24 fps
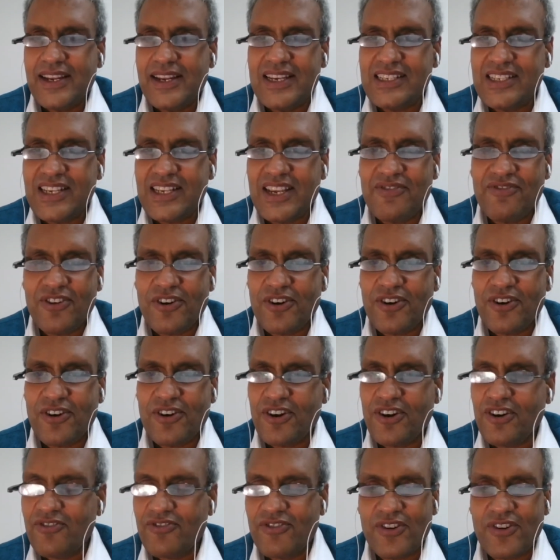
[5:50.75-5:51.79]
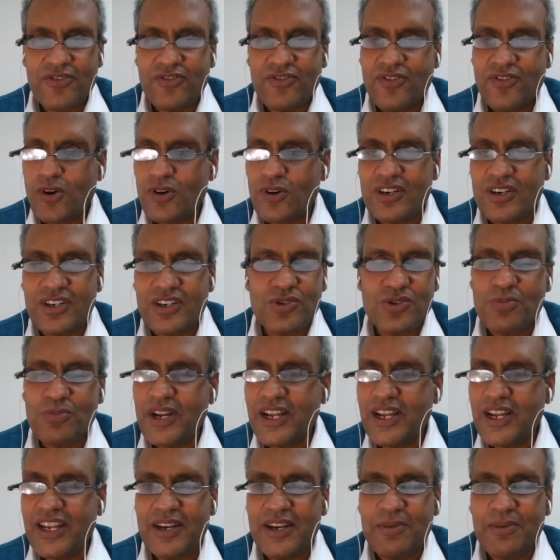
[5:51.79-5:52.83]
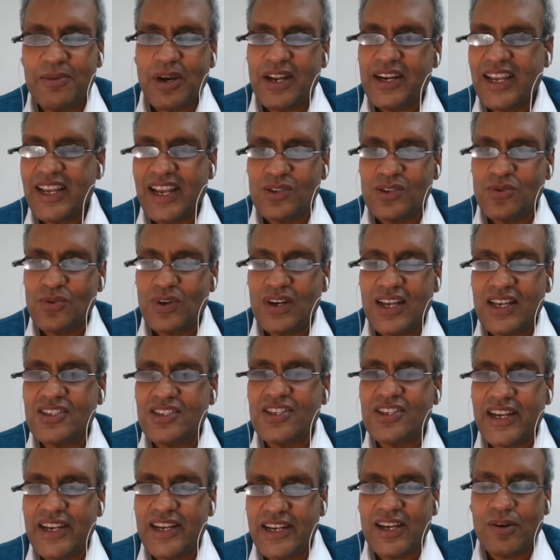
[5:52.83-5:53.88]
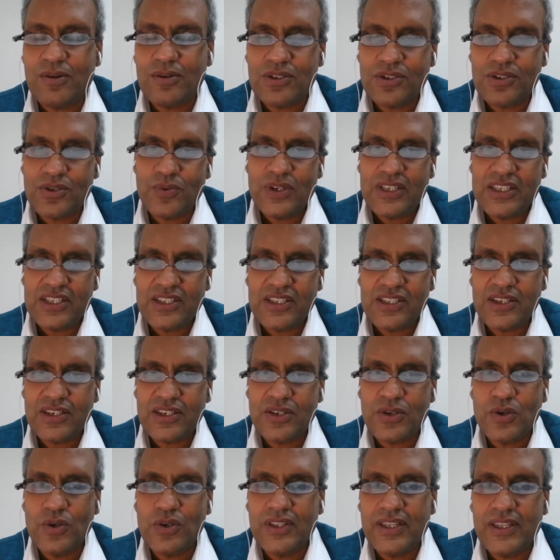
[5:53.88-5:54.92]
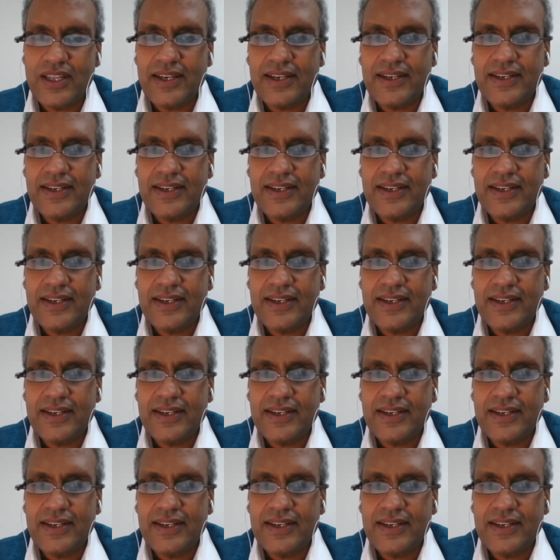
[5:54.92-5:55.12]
easy for foreigners to bring in money as well as take it out, so which is a good thing.